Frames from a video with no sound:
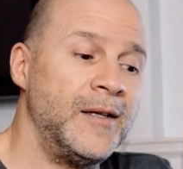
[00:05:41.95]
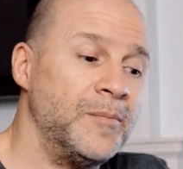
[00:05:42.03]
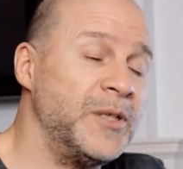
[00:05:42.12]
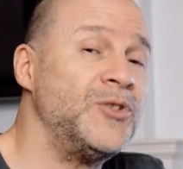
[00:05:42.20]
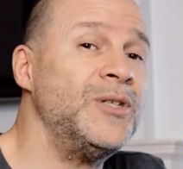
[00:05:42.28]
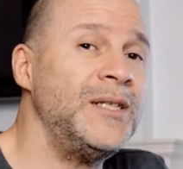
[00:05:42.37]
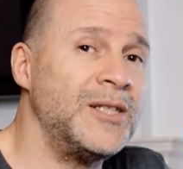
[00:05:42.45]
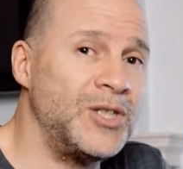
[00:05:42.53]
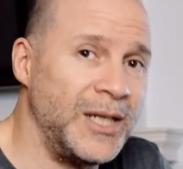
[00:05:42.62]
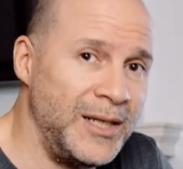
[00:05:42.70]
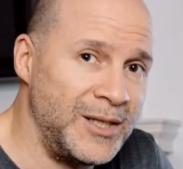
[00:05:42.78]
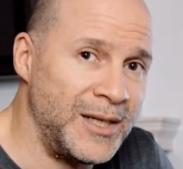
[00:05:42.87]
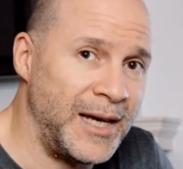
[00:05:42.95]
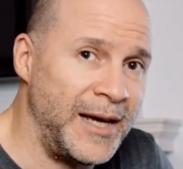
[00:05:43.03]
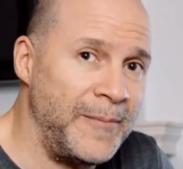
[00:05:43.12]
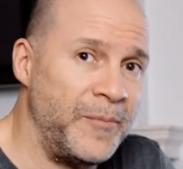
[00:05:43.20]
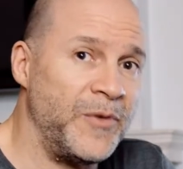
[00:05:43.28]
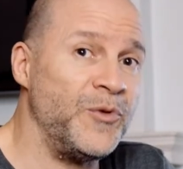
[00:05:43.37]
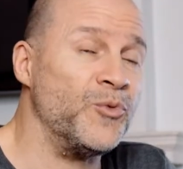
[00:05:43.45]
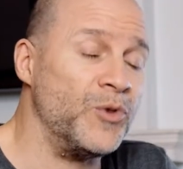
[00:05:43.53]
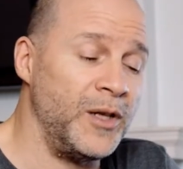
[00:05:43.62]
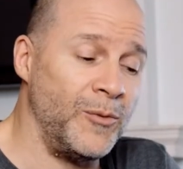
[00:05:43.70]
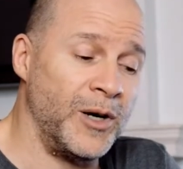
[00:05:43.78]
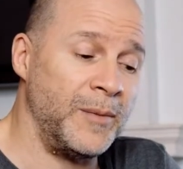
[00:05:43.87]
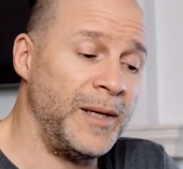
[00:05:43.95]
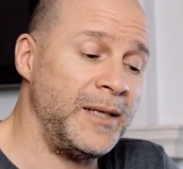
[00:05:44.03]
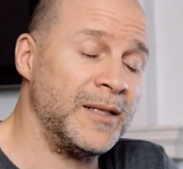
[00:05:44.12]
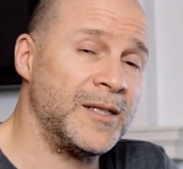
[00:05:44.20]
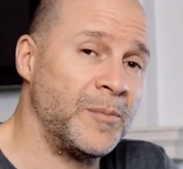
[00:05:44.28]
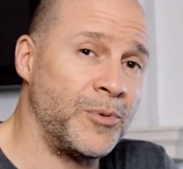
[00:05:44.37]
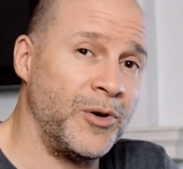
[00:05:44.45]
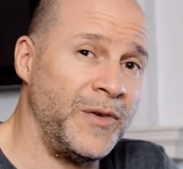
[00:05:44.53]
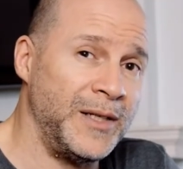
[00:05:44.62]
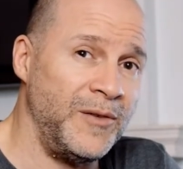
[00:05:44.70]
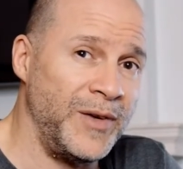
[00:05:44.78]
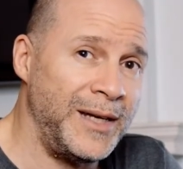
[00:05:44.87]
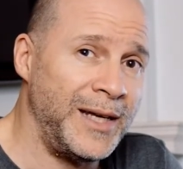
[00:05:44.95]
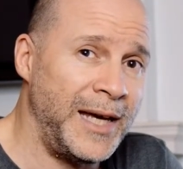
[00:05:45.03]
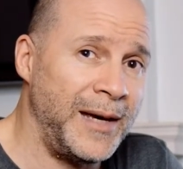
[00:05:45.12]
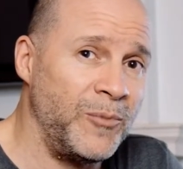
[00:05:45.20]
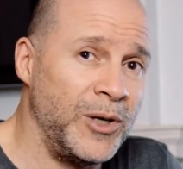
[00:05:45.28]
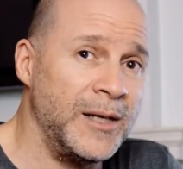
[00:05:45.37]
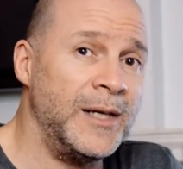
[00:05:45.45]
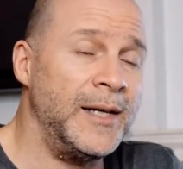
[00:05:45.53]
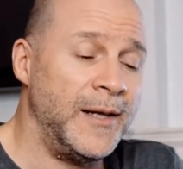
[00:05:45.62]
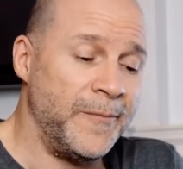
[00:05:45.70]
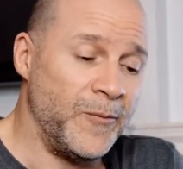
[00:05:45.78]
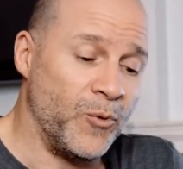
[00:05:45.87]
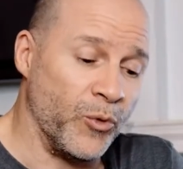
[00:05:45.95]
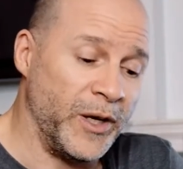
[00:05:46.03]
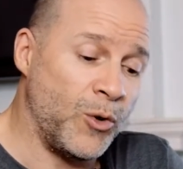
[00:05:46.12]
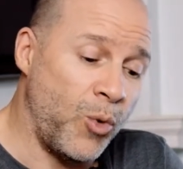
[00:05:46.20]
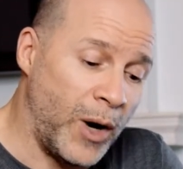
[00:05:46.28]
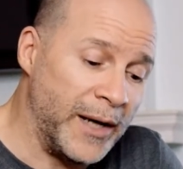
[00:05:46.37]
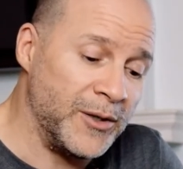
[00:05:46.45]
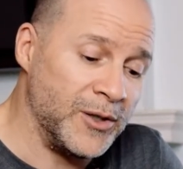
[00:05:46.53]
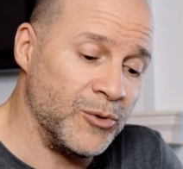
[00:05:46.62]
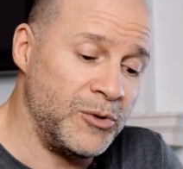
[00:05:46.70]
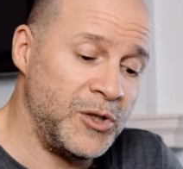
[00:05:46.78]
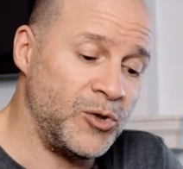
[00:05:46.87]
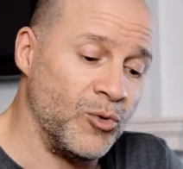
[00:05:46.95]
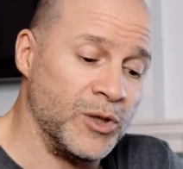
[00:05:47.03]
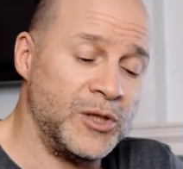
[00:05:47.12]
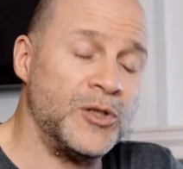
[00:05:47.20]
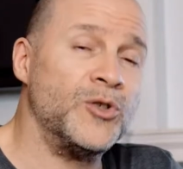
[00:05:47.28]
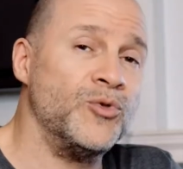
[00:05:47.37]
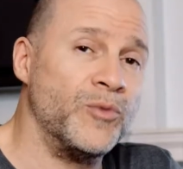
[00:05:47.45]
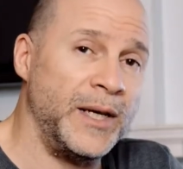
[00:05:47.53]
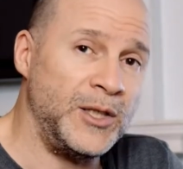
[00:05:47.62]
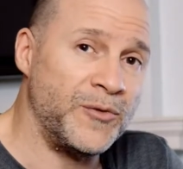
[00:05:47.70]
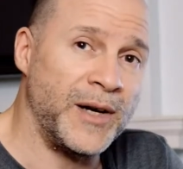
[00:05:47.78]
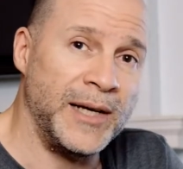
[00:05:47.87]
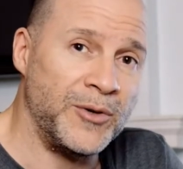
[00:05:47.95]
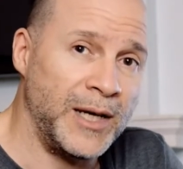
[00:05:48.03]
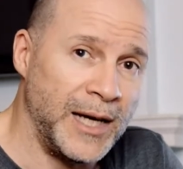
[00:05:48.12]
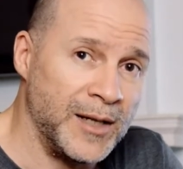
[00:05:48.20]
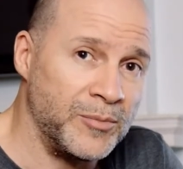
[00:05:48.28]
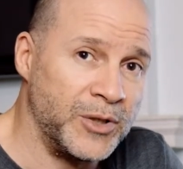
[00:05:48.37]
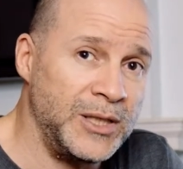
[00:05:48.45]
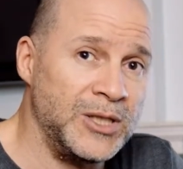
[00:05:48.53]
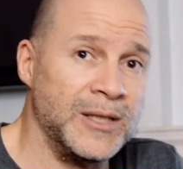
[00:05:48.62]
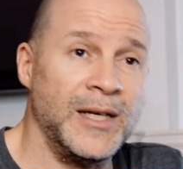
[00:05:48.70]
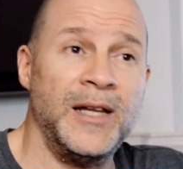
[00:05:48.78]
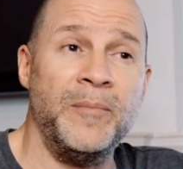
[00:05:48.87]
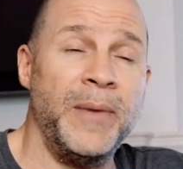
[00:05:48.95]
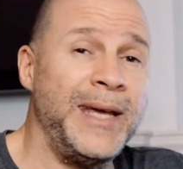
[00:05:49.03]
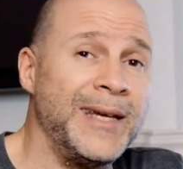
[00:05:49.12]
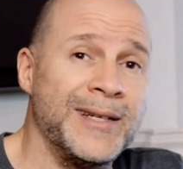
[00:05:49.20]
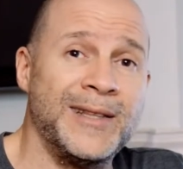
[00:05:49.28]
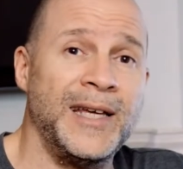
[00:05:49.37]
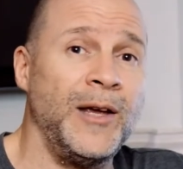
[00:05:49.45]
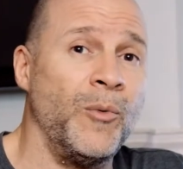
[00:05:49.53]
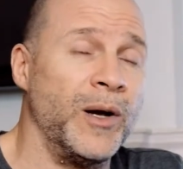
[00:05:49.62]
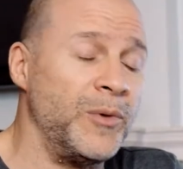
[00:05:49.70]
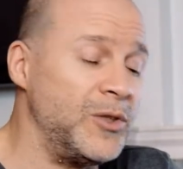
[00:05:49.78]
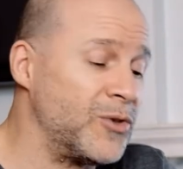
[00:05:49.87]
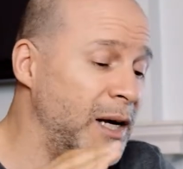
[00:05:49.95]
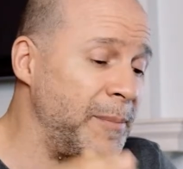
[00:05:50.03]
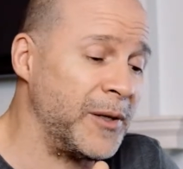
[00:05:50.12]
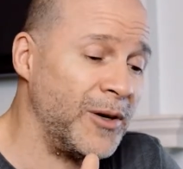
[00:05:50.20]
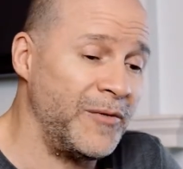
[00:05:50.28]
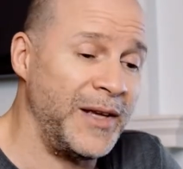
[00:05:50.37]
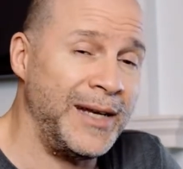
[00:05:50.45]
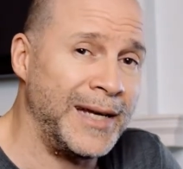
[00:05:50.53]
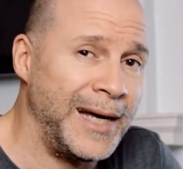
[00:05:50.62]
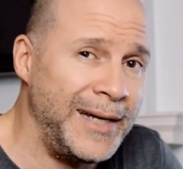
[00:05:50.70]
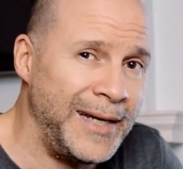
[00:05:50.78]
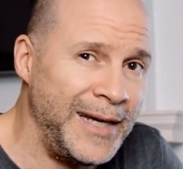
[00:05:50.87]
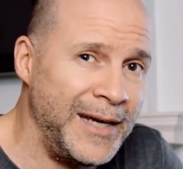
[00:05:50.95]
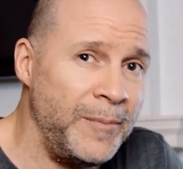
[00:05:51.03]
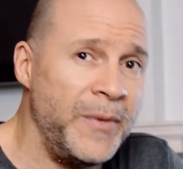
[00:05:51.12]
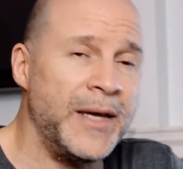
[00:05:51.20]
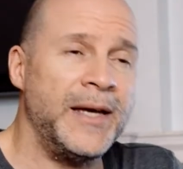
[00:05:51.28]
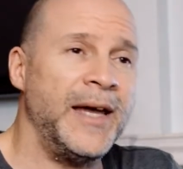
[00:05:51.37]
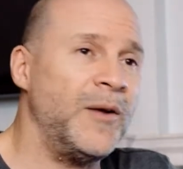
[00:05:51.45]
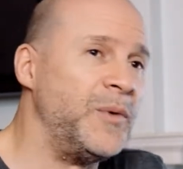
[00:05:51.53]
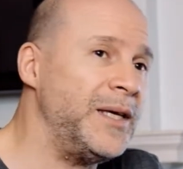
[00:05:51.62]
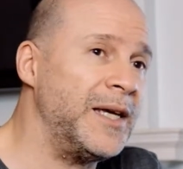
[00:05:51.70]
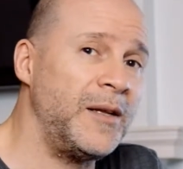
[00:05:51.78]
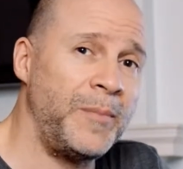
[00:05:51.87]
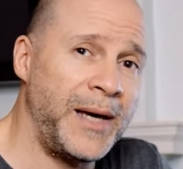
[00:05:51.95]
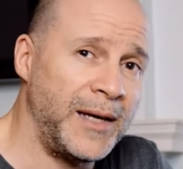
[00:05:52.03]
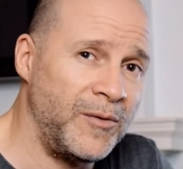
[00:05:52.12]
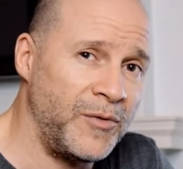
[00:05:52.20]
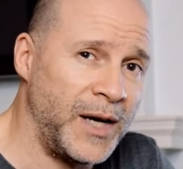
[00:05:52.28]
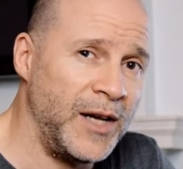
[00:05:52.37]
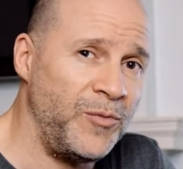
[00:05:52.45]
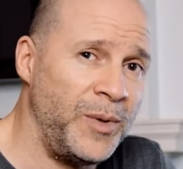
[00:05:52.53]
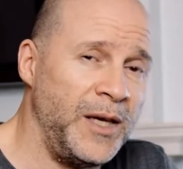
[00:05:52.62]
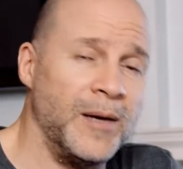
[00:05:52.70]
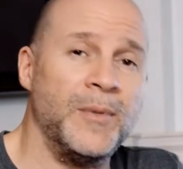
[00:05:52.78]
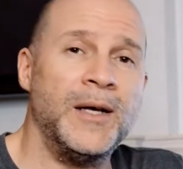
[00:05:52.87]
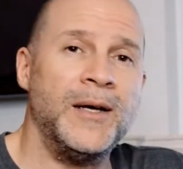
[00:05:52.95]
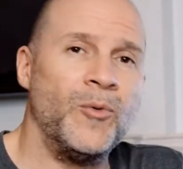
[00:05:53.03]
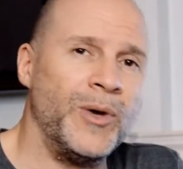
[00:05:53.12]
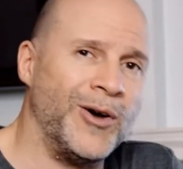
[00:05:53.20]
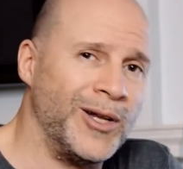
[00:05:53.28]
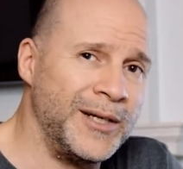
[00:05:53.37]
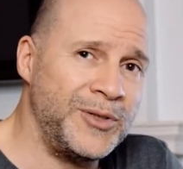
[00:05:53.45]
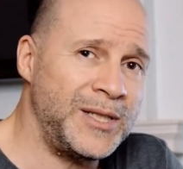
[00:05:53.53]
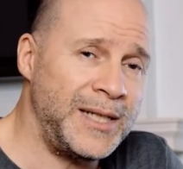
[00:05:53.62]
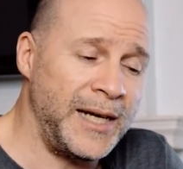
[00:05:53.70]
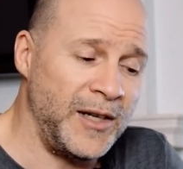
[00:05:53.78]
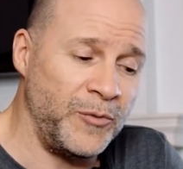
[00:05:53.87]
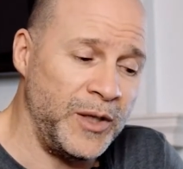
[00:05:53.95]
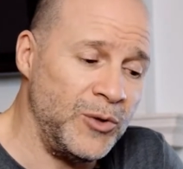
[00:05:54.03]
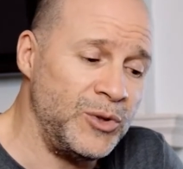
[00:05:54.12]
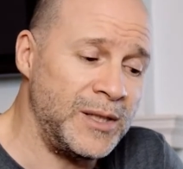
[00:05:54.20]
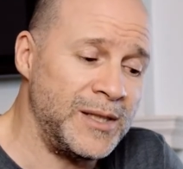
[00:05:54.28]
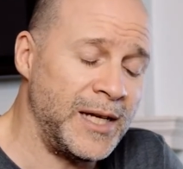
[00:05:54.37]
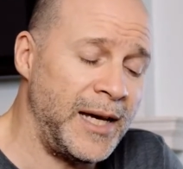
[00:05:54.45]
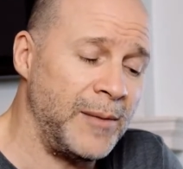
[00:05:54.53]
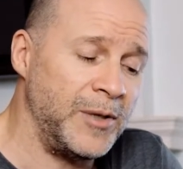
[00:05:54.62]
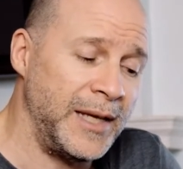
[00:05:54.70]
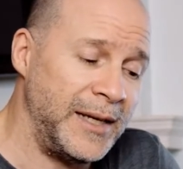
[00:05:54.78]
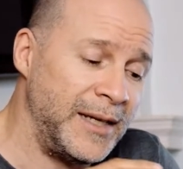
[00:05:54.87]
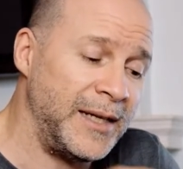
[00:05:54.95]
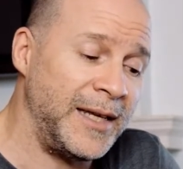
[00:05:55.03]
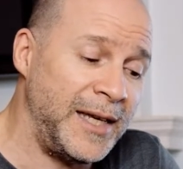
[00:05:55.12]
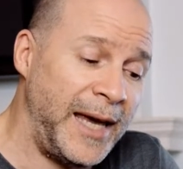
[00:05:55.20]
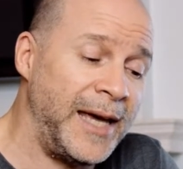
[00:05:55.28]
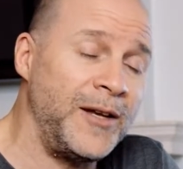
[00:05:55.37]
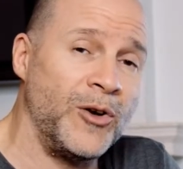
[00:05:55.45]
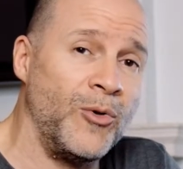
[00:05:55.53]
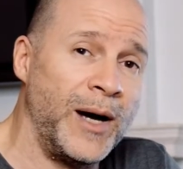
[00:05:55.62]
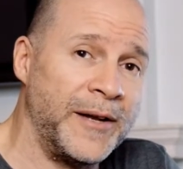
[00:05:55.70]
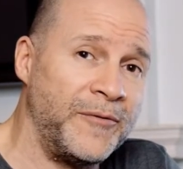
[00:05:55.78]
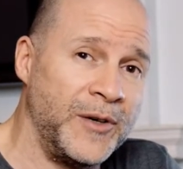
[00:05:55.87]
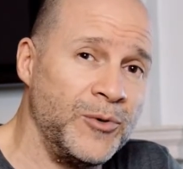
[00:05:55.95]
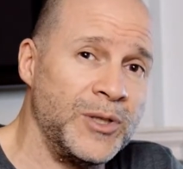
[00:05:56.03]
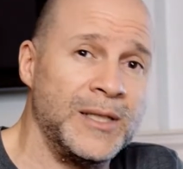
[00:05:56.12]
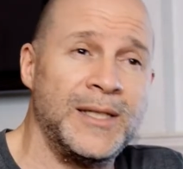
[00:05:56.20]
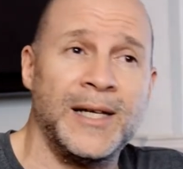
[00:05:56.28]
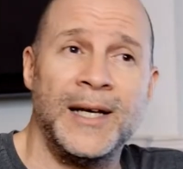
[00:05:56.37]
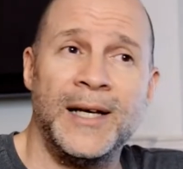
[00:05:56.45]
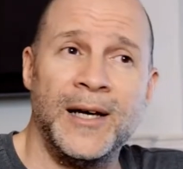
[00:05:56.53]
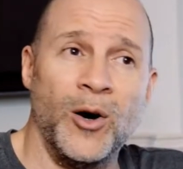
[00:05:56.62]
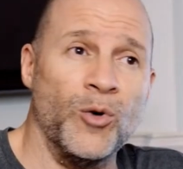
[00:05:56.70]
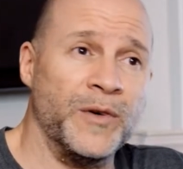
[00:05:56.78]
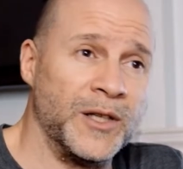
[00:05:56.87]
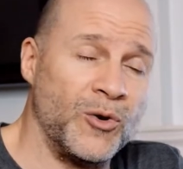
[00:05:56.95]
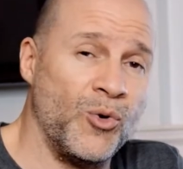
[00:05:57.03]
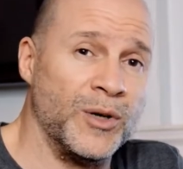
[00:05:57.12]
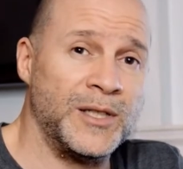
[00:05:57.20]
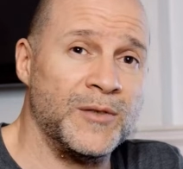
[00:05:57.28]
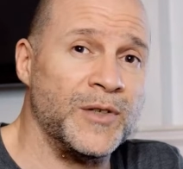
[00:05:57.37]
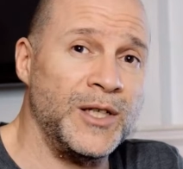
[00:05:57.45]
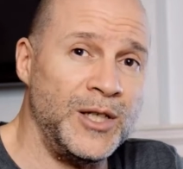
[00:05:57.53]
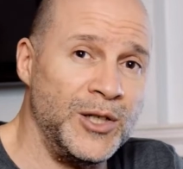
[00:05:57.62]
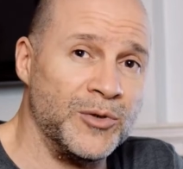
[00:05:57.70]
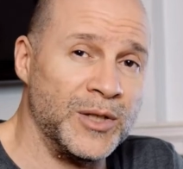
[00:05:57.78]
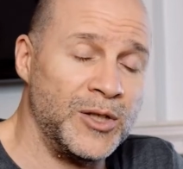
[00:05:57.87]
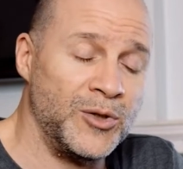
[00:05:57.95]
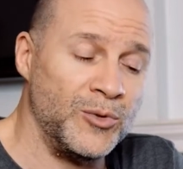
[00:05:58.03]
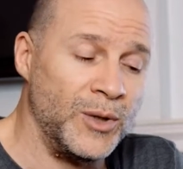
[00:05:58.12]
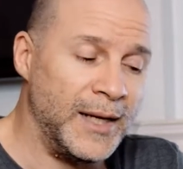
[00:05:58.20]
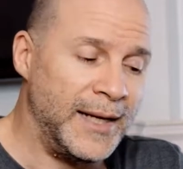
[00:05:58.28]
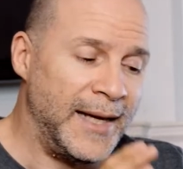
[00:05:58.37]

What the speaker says: But you need to change that. If you really want to make this the perfect event camera, require those stores to do rangefinder calibration and make it a thing where we drop it off at 9 a.m. and we get it back at 5 p.m. We all understand if we use this camera that it can go out of focus over the course of a year or two.